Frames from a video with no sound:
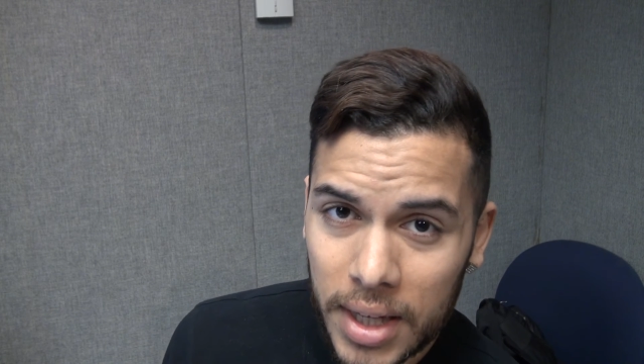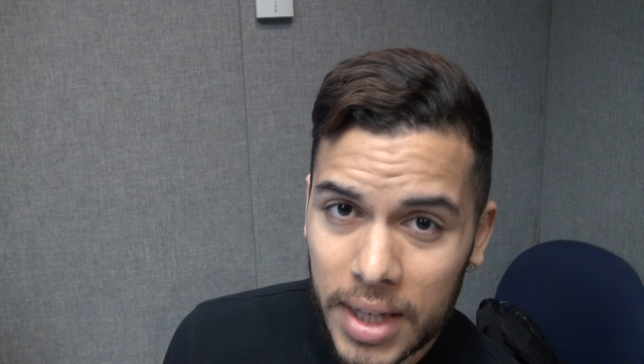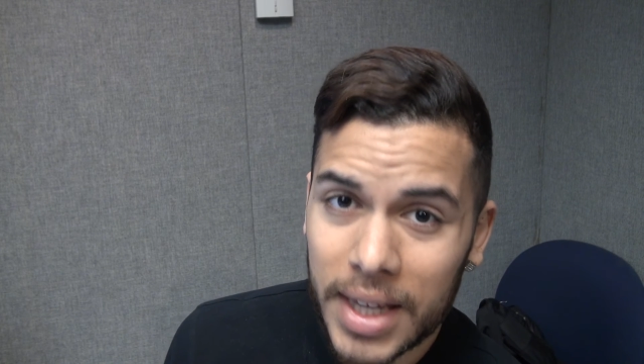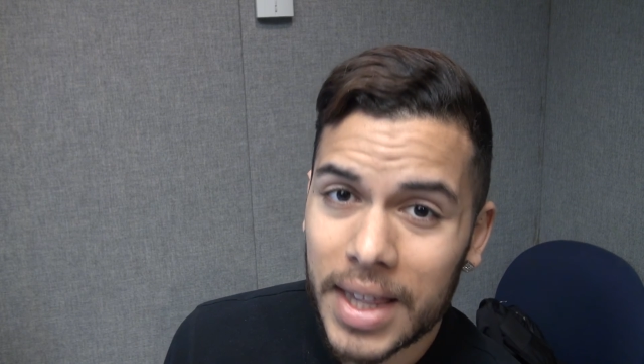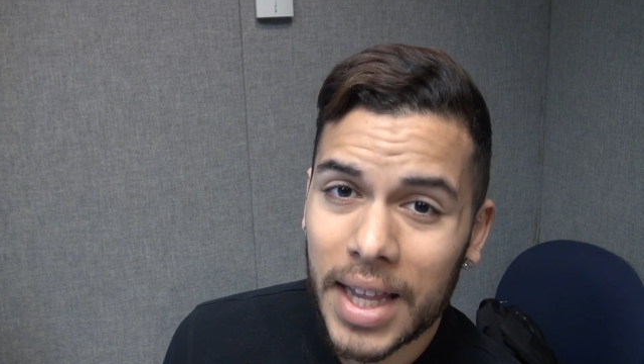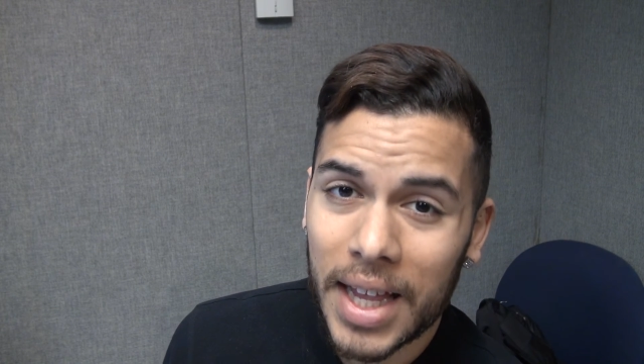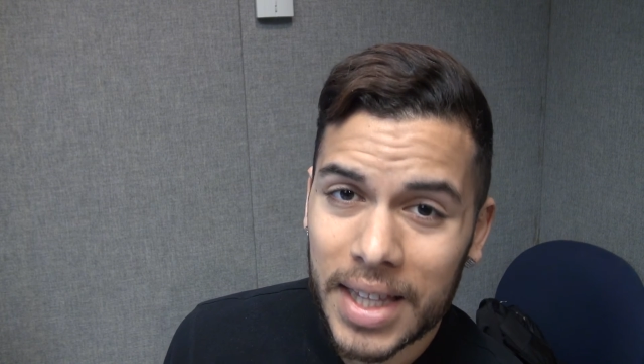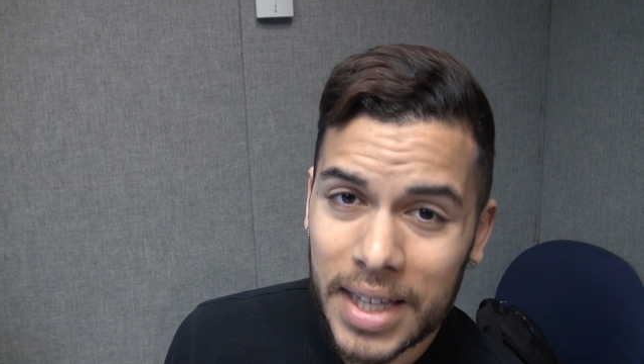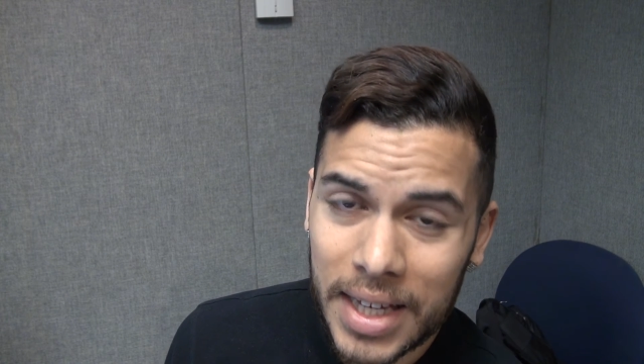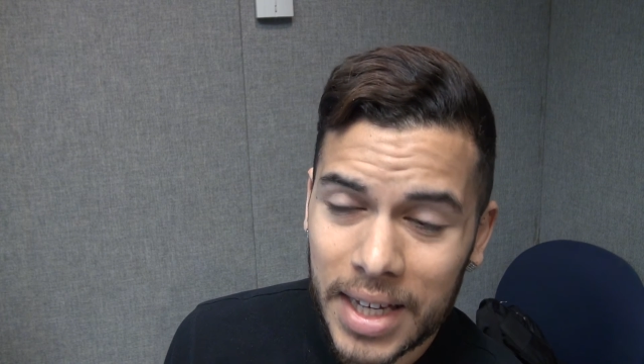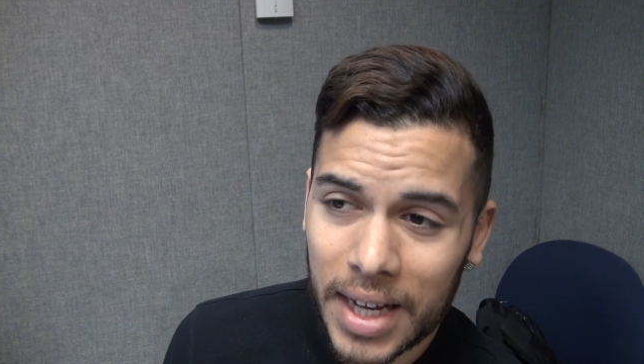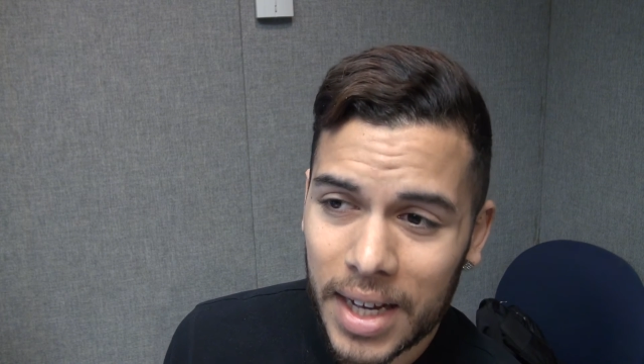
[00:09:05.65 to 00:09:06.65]
in La
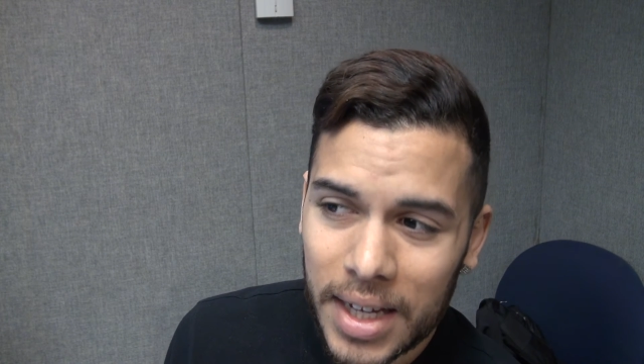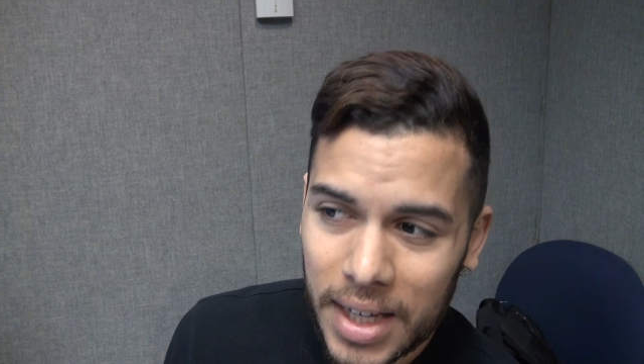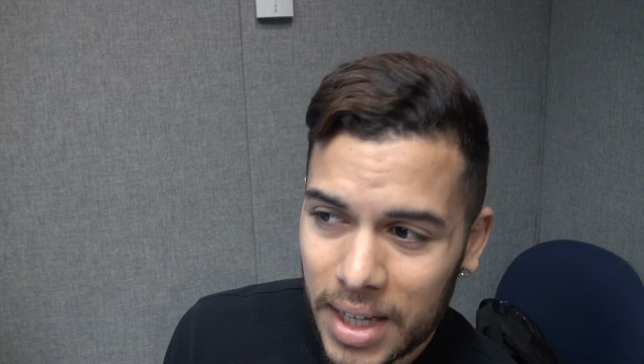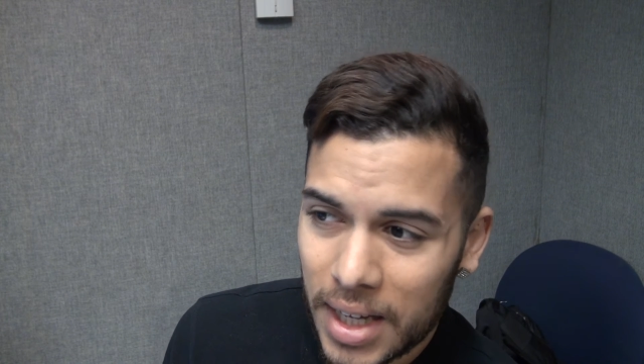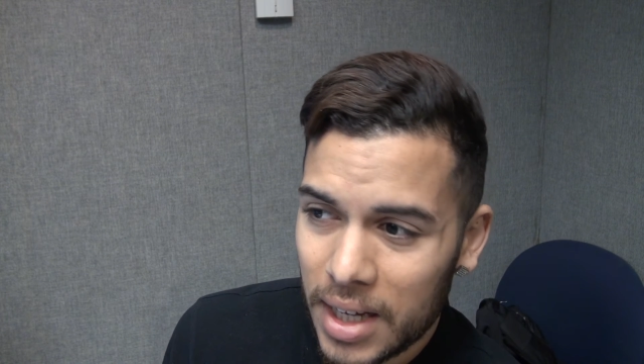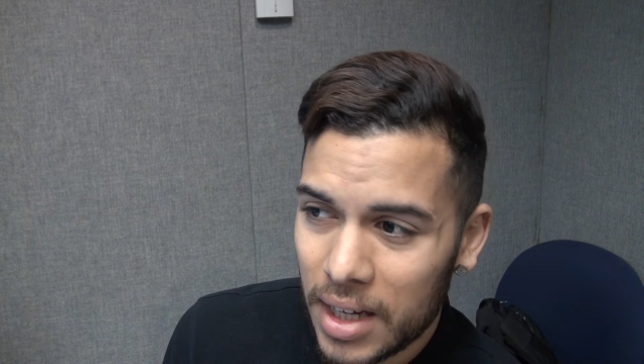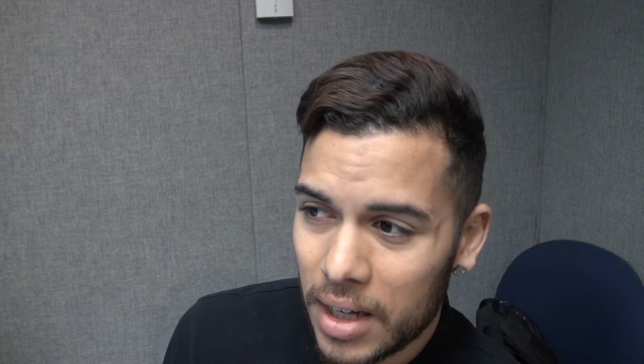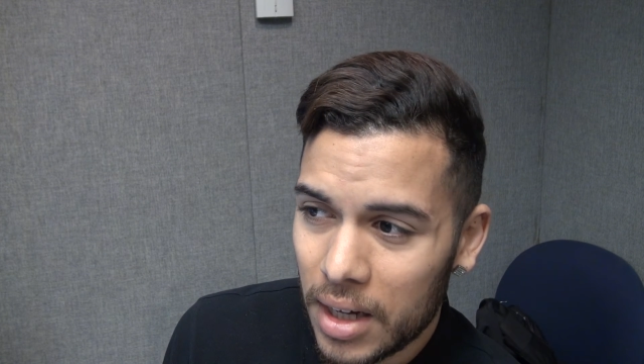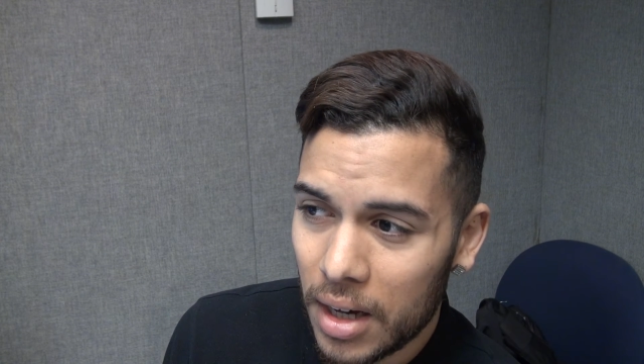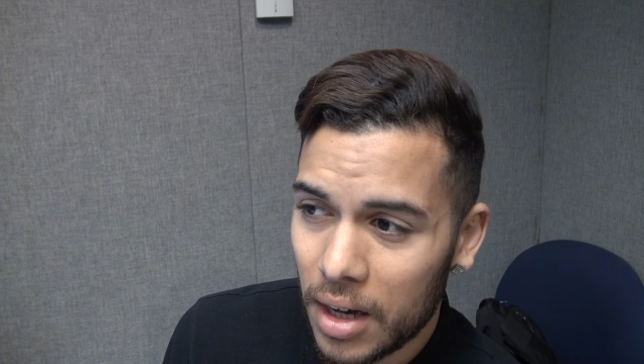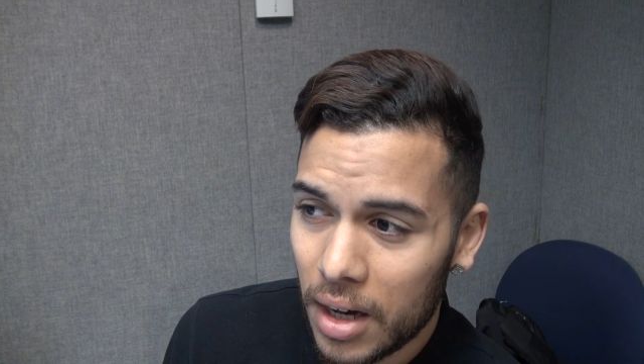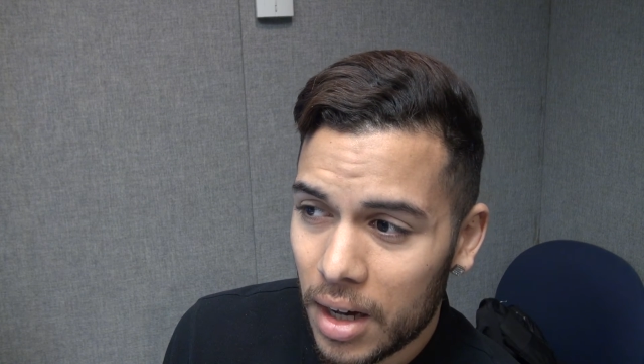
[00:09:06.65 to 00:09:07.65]
Liga,
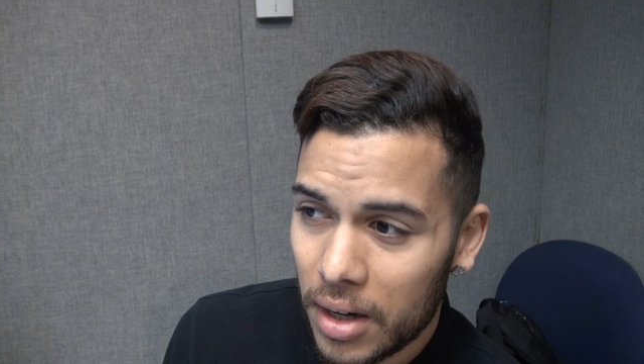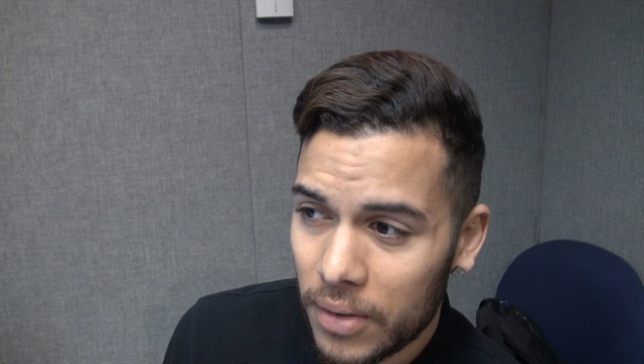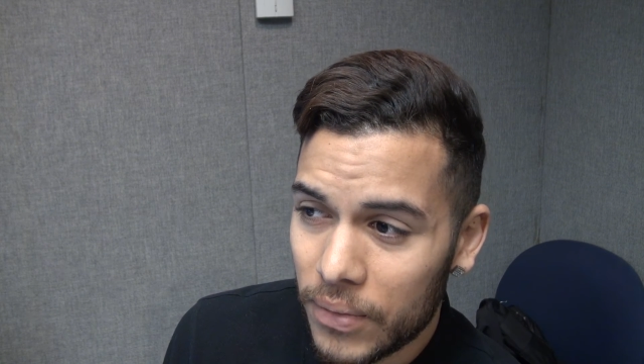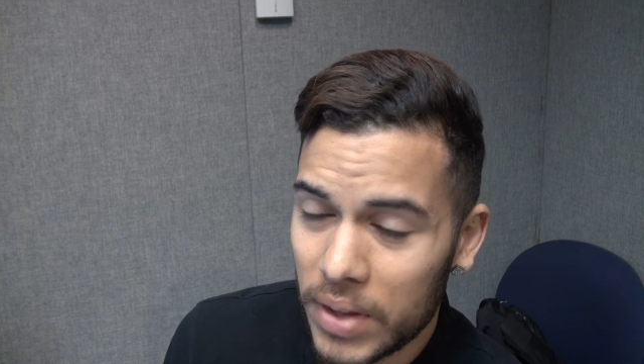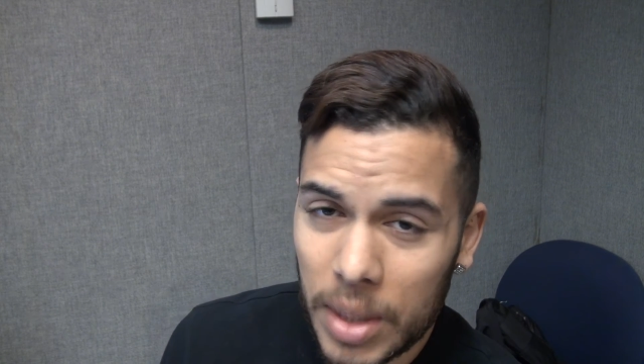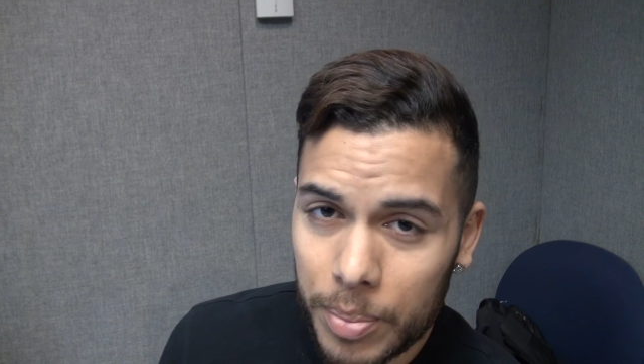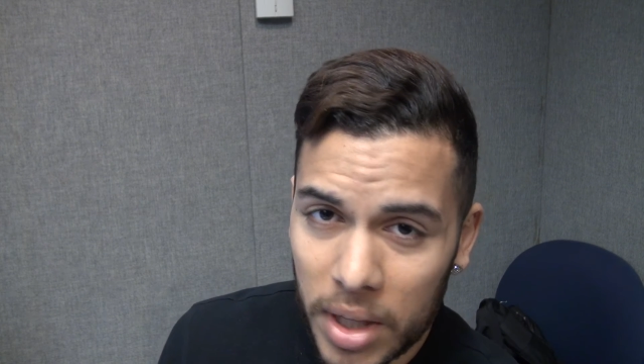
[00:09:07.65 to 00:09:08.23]
Felipe